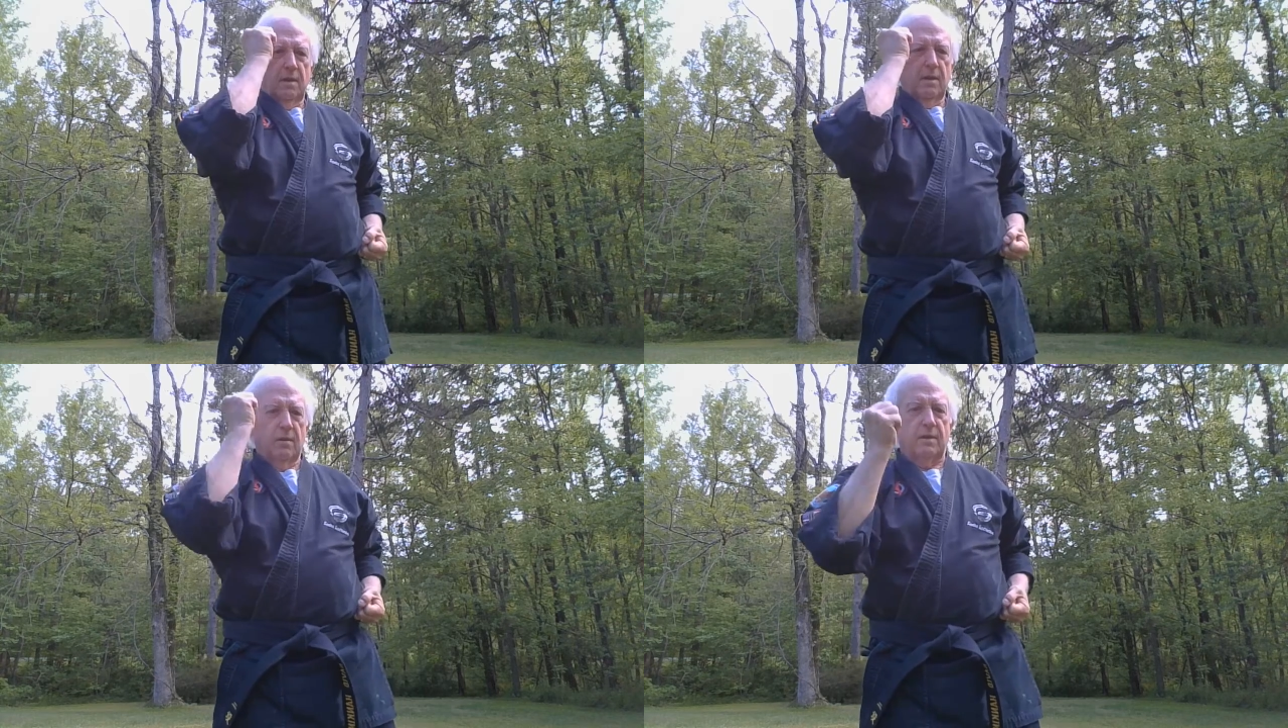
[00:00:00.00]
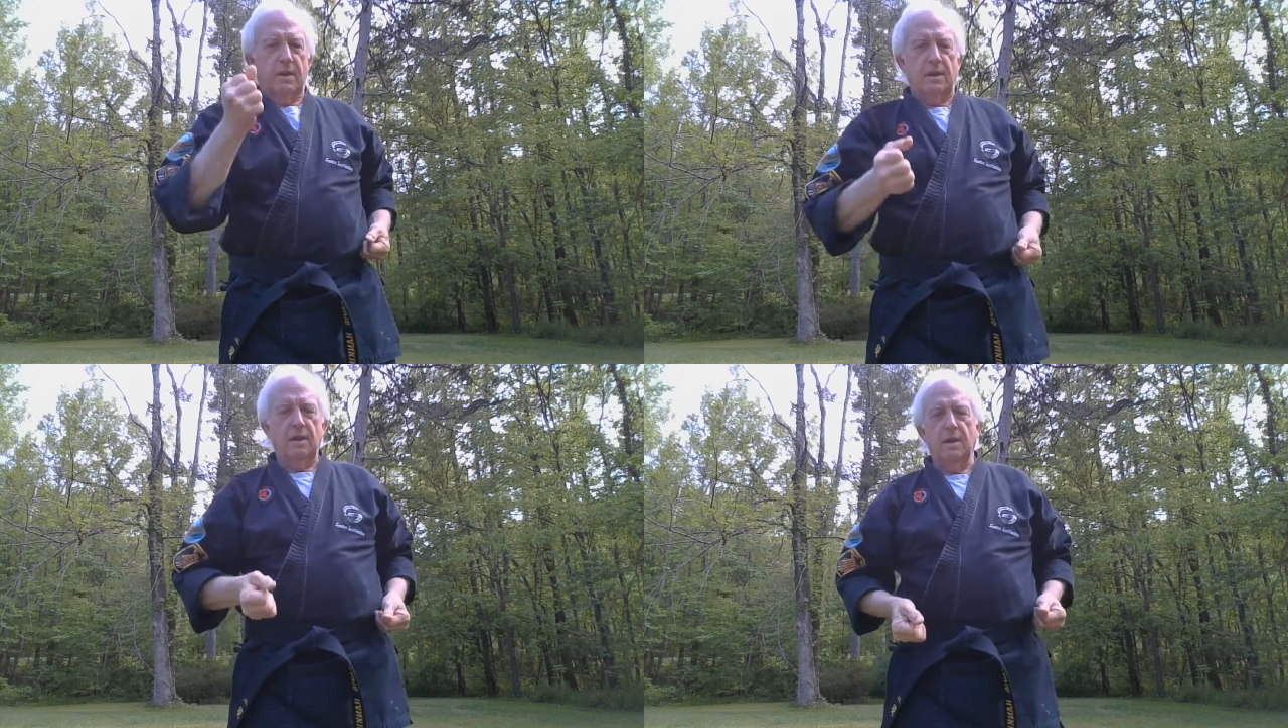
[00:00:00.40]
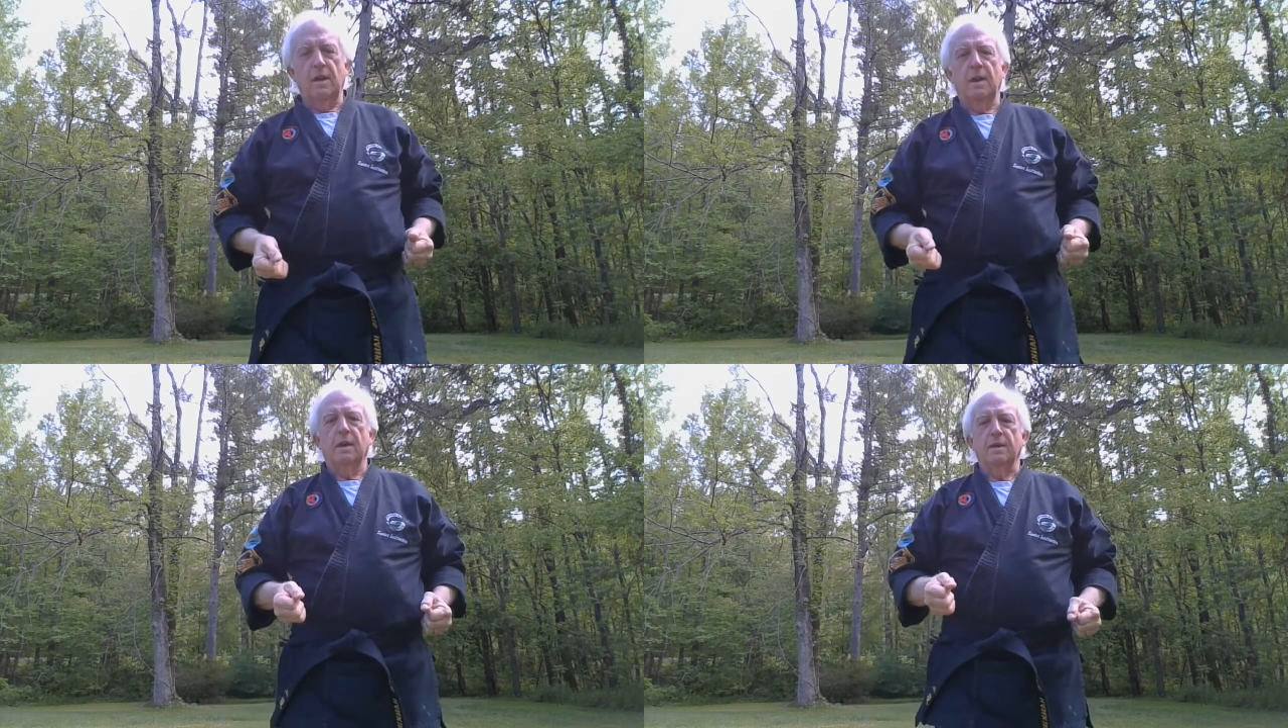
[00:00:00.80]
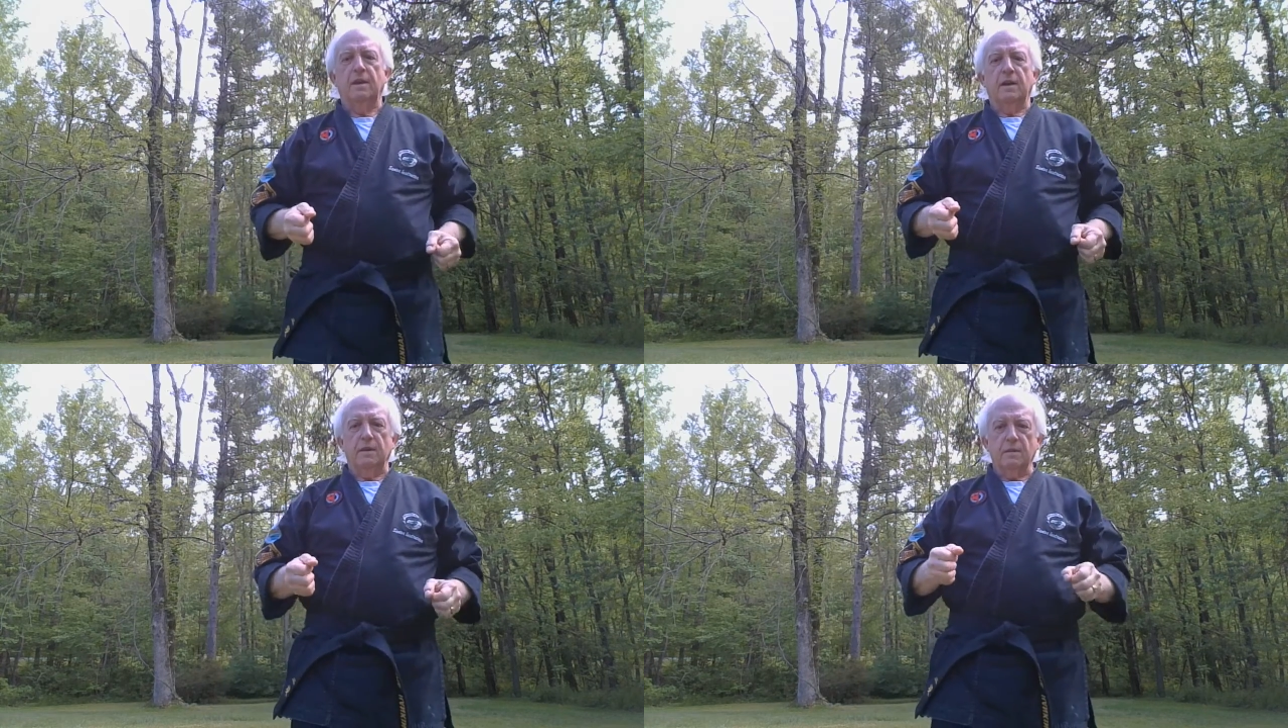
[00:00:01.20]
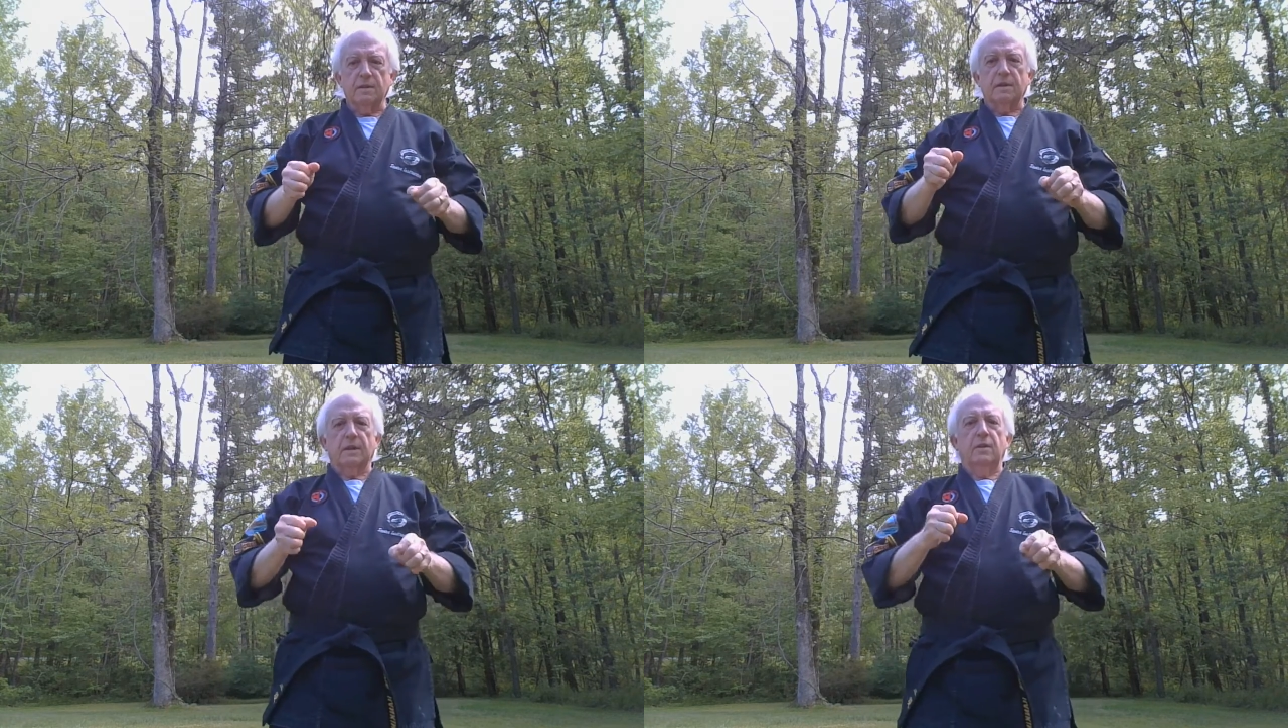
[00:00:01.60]
Okay. The other
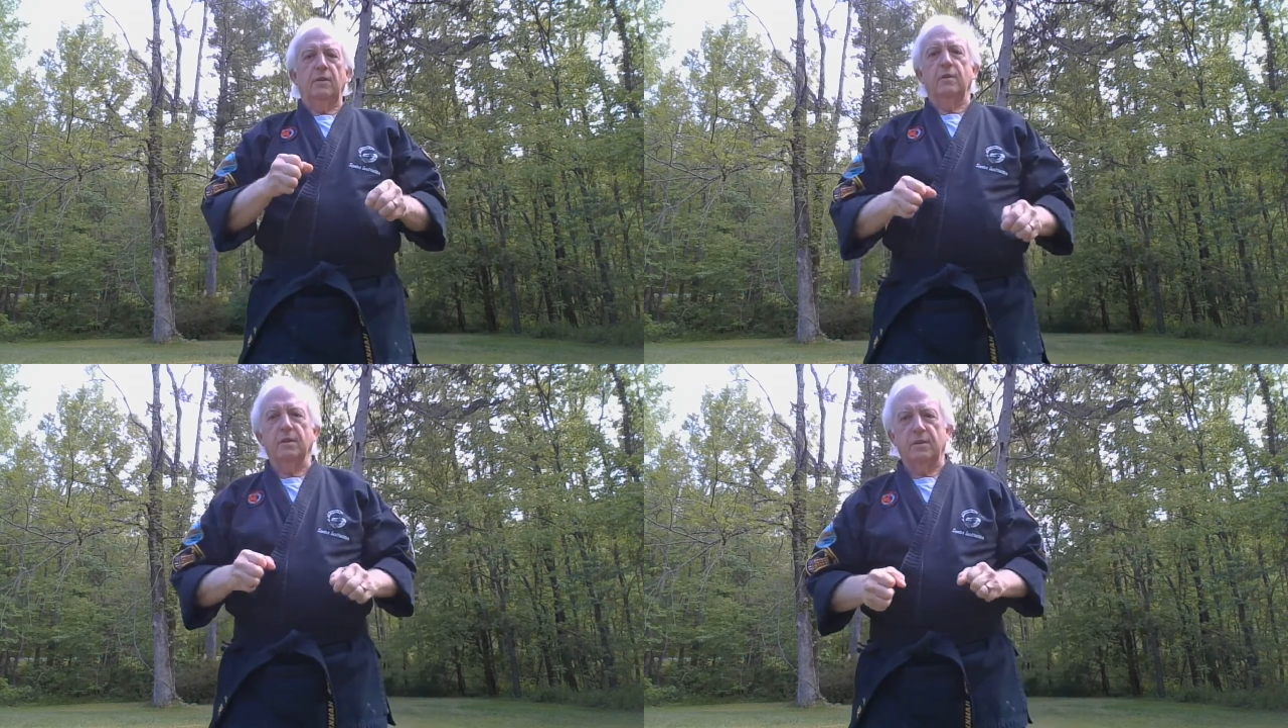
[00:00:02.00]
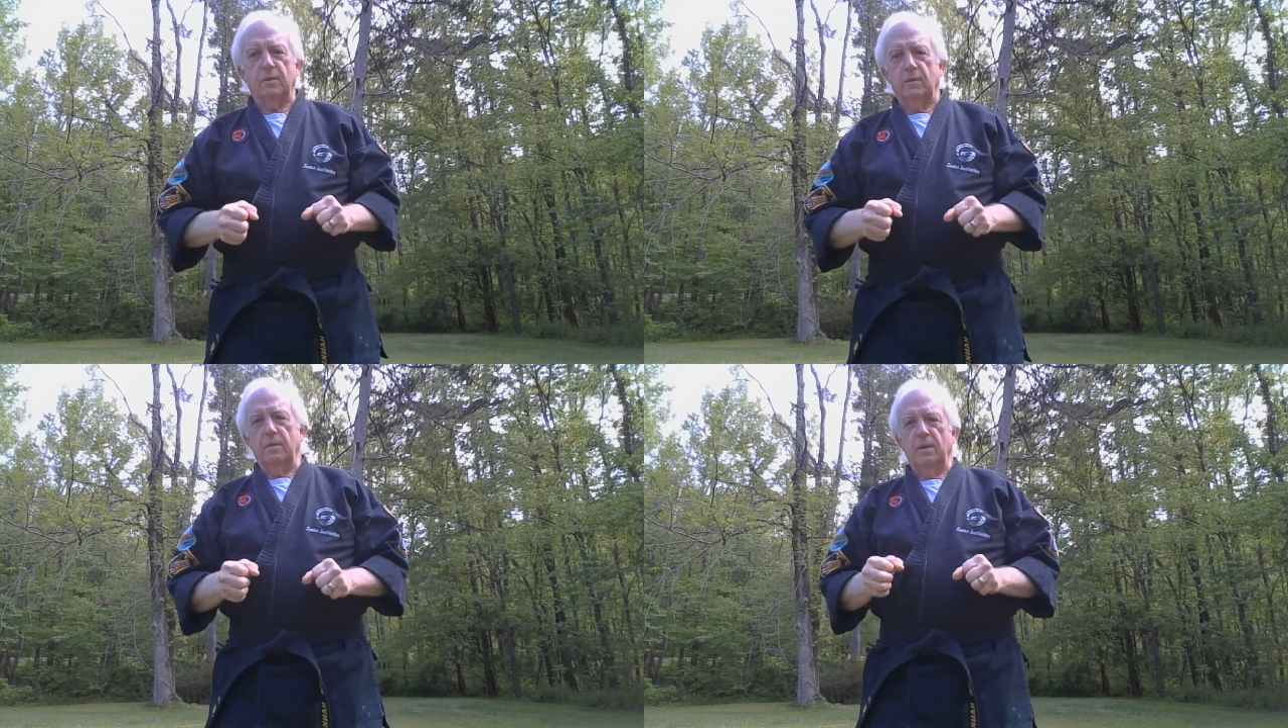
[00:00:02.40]
thing that you can do